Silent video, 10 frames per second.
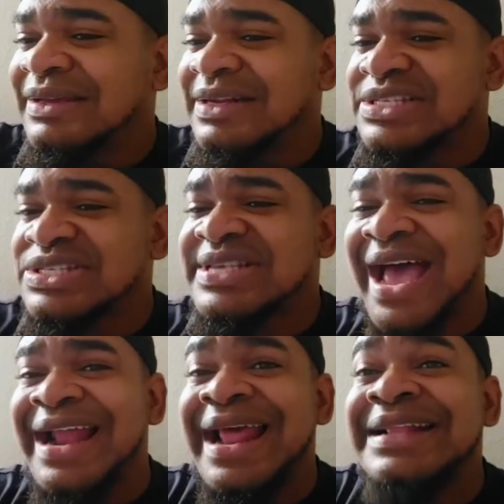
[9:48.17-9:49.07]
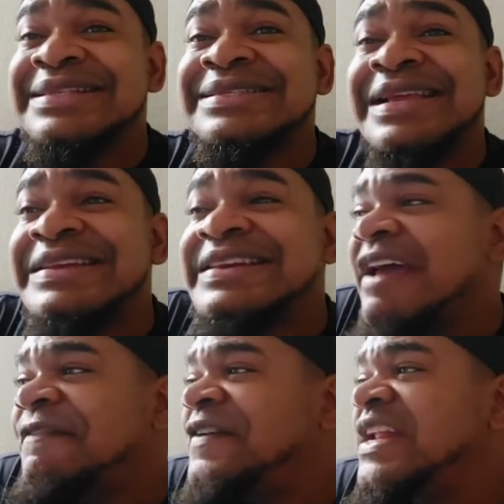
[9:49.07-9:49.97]
the silence, the
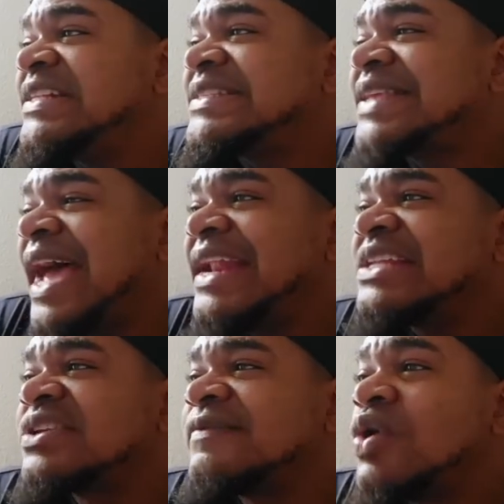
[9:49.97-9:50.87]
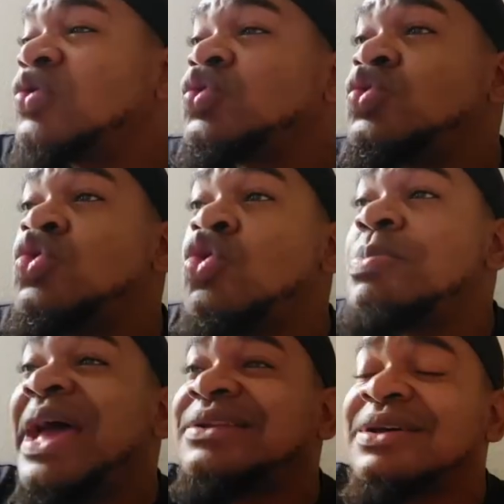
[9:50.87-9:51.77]
deafening silence of those who knew
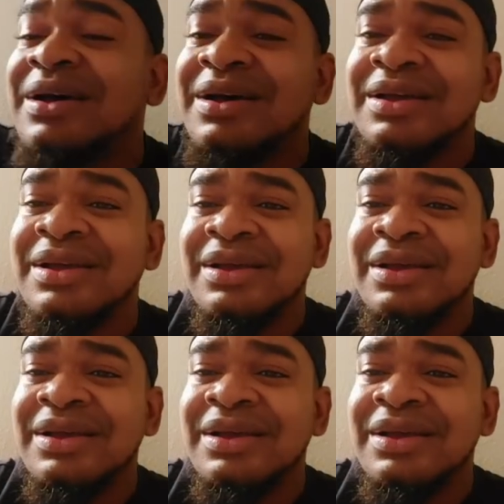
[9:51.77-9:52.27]
better,